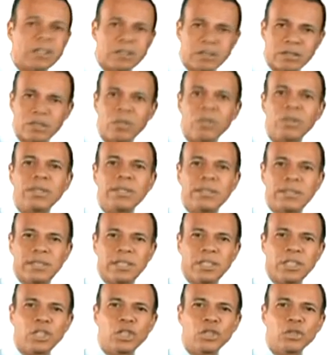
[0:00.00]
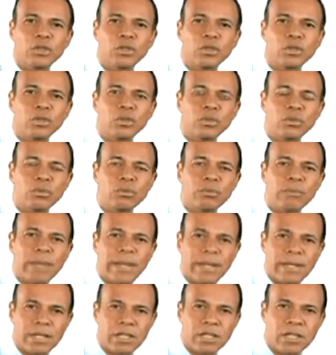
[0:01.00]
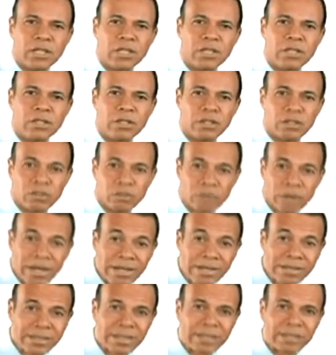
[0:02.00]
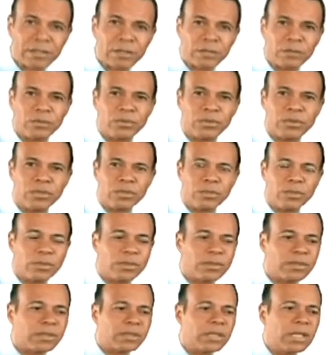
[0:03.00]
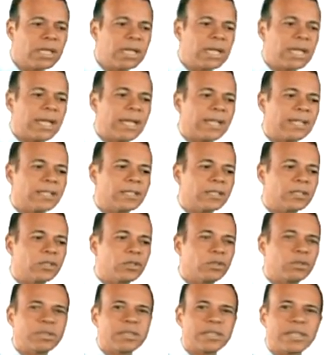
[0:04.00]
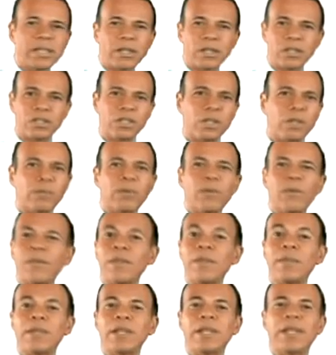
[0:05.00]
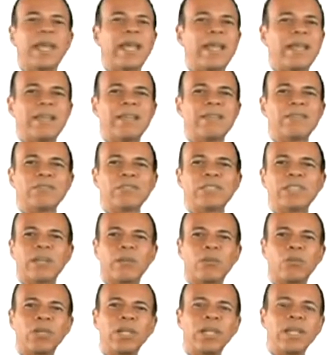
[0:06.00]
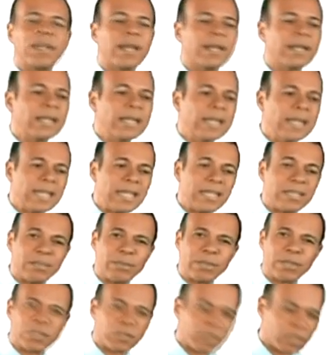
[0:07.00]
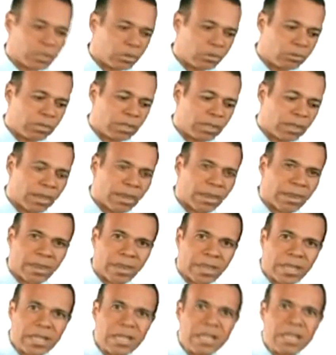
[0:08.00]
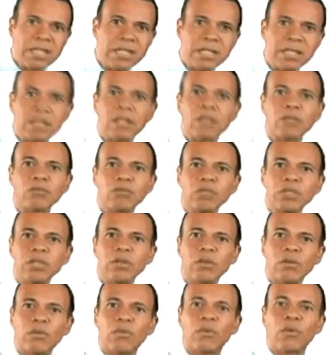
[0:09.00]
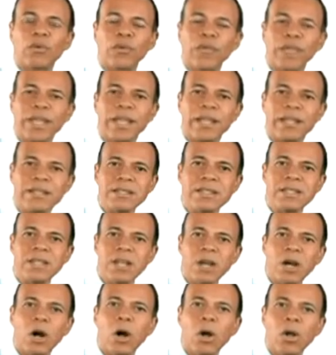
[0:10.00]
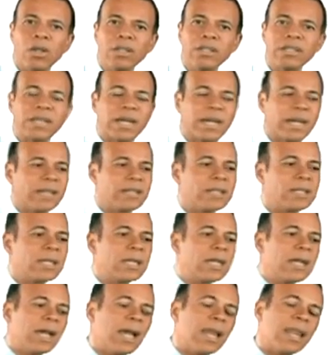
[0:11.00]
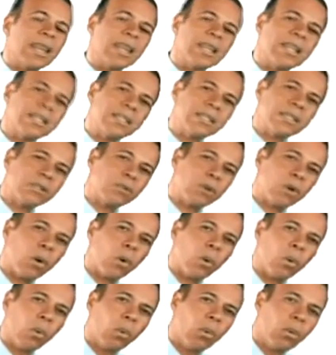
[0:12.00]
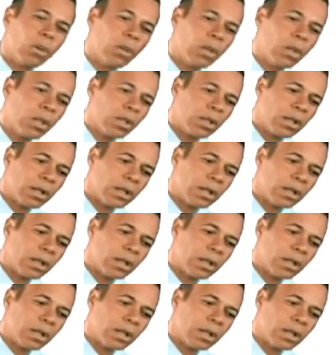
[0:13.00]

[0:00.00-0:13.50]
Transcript: not so easy to manage the stress as a conference person and to stay on top on demand every time we need that, especially during these 3 or 4 days on site. And this is all